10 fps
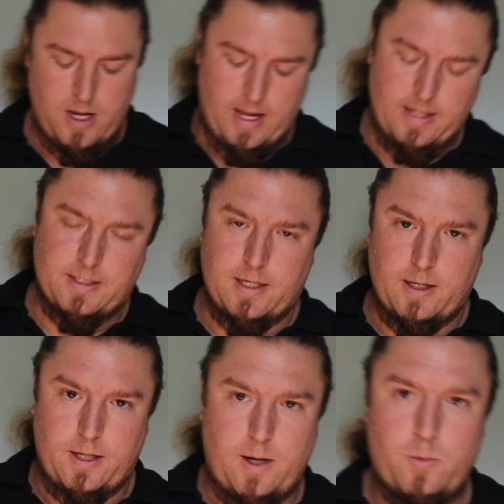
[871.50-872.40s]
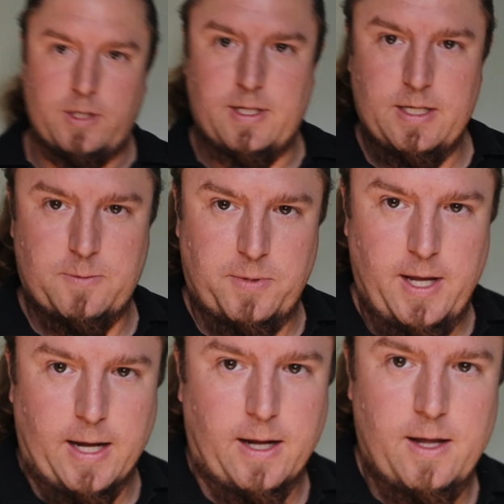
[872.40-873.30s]
It's gonna come with this
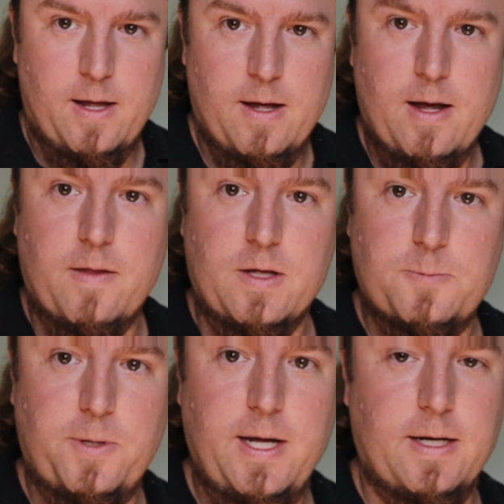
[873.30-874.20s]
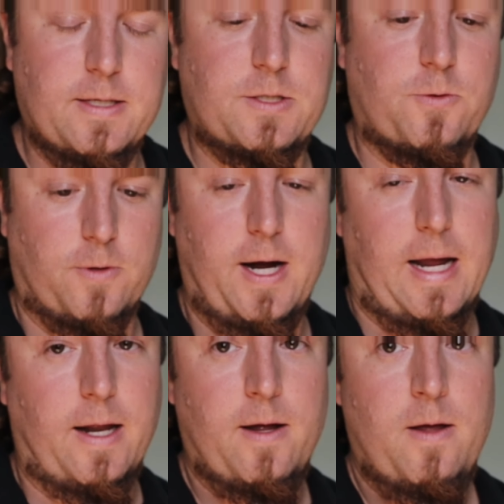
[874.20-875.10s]
plate, and this plate is
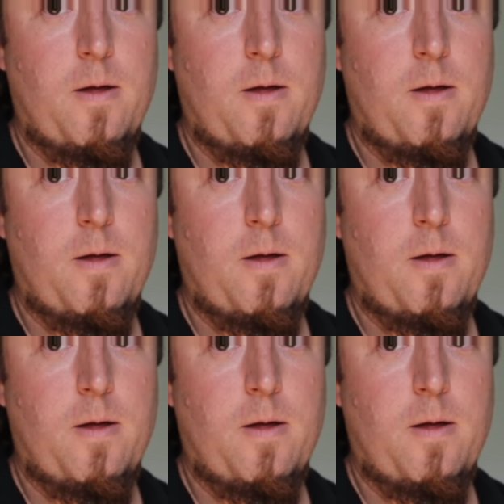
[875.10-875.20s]
great,